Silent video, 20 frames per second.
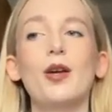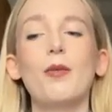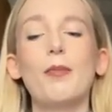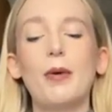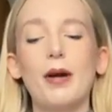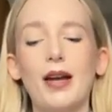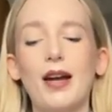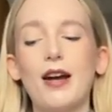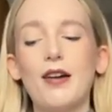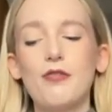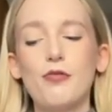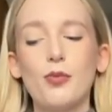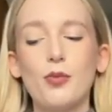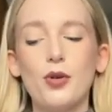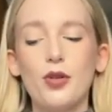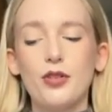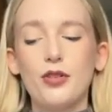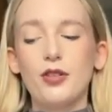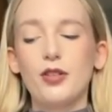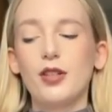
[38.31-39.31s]
by
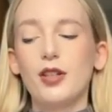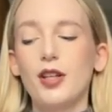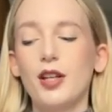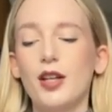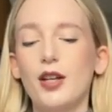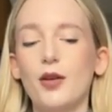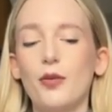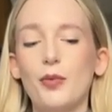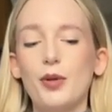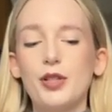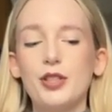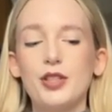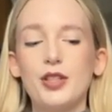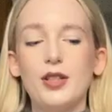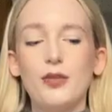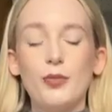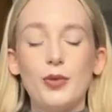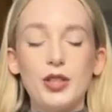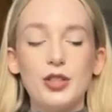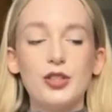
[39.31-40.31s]
1:30,
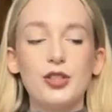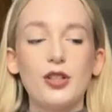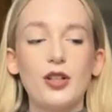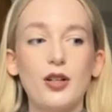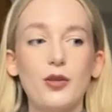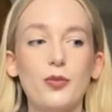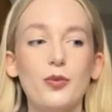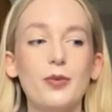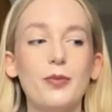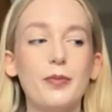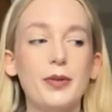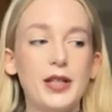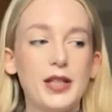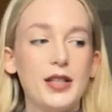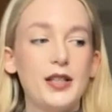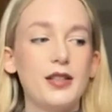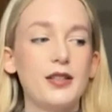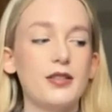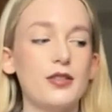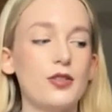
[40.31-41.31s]
in which I will
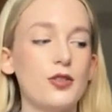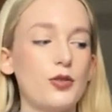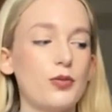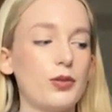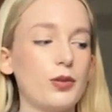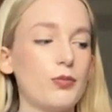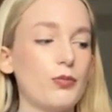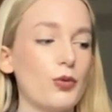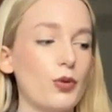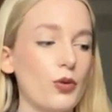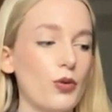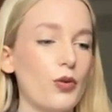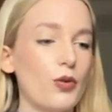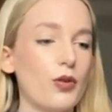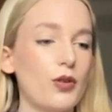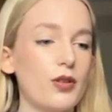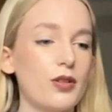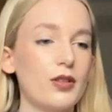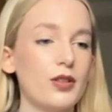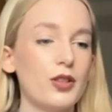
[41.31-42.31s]
be doing
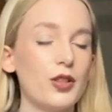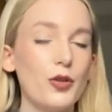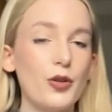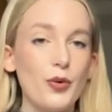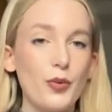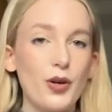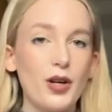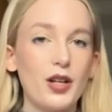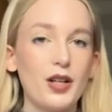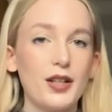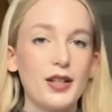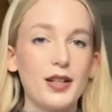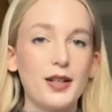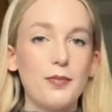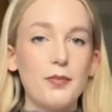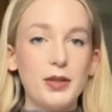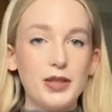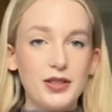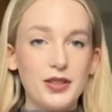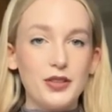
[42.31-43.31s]
more uni work
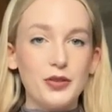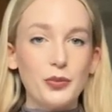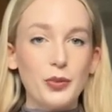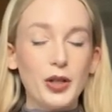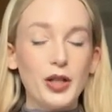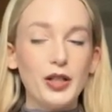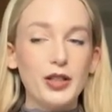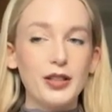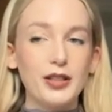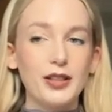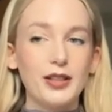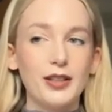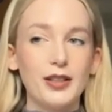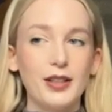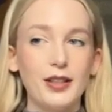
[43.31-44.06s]
and business work